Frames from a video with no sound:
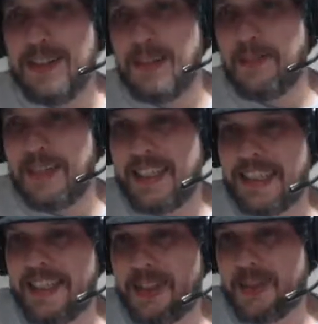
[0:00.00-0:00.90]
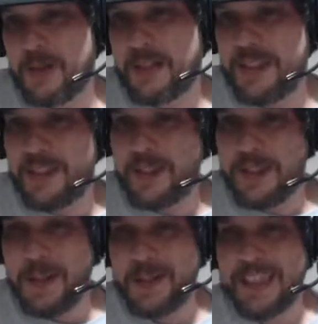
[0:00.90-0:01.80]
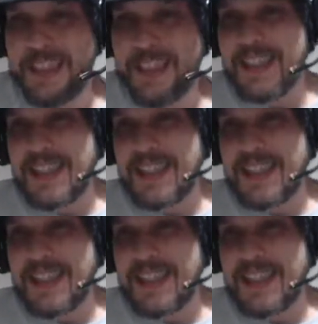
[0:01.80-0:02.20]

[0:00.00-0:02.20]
something, says Truth and Loyalty.